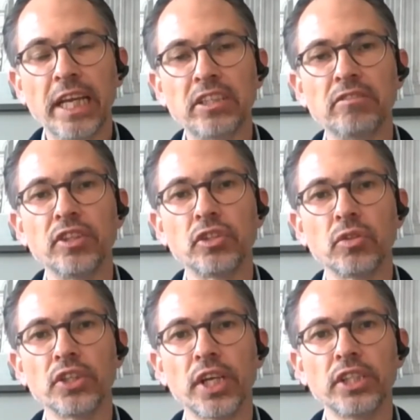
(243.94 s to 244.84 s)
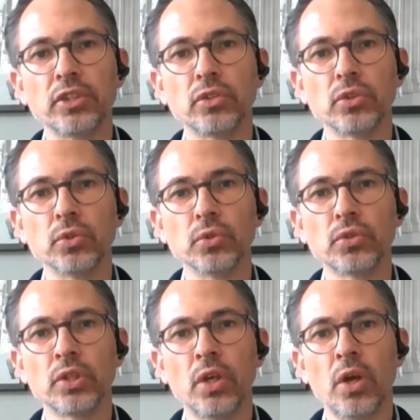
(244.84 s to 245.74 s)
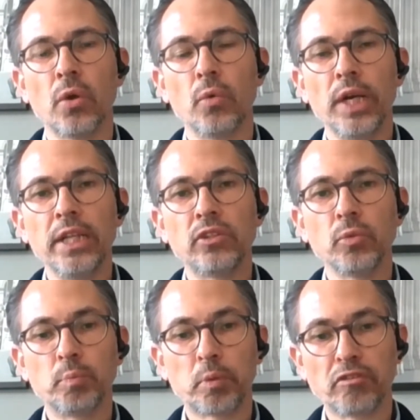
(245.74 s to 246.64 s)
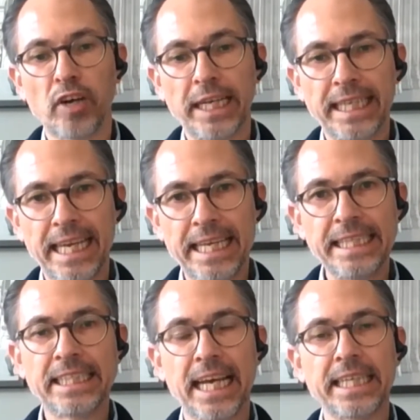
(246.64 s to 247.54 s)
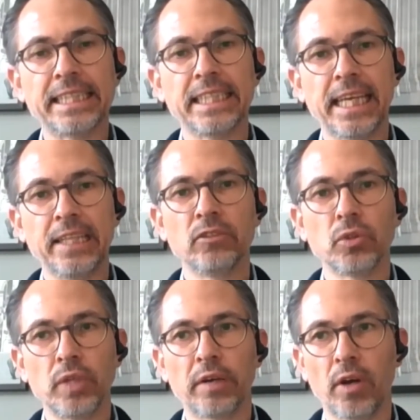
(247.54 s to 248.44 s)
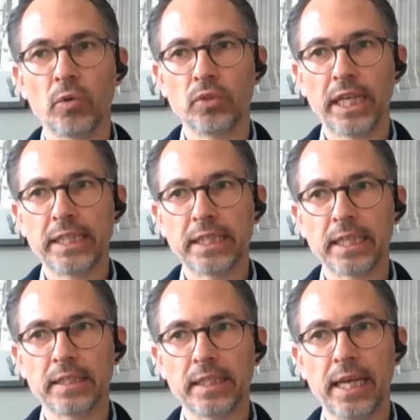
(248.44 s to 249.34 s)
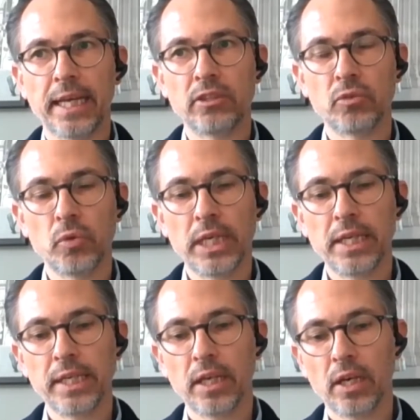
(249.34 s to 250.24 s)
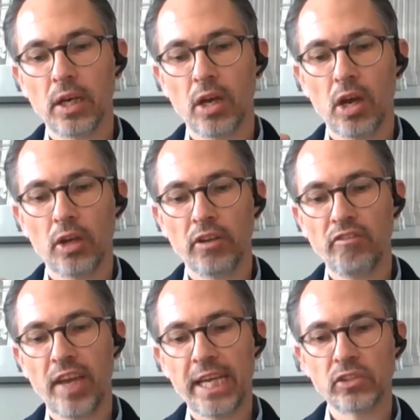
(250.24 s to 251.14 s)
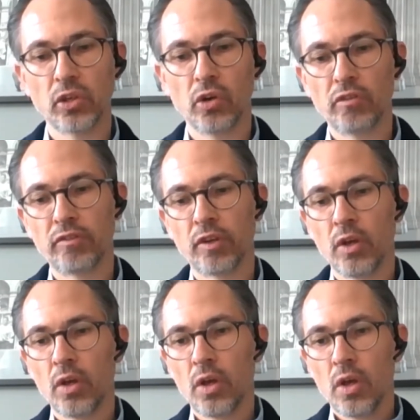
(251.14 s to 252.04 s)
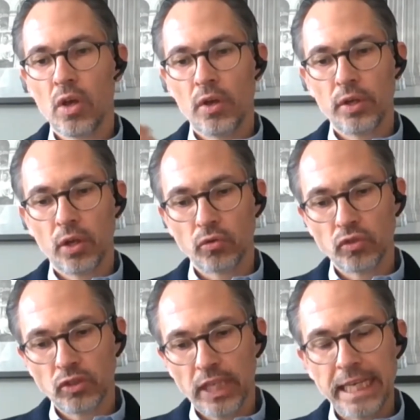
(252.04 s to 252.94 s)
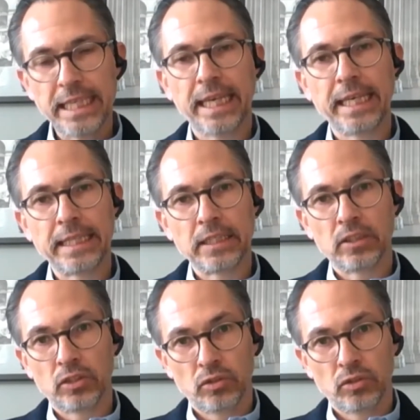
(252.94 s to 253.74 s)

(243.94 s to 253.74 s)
data visualization tools really to provide insights into their own data. And it's really an effect of taking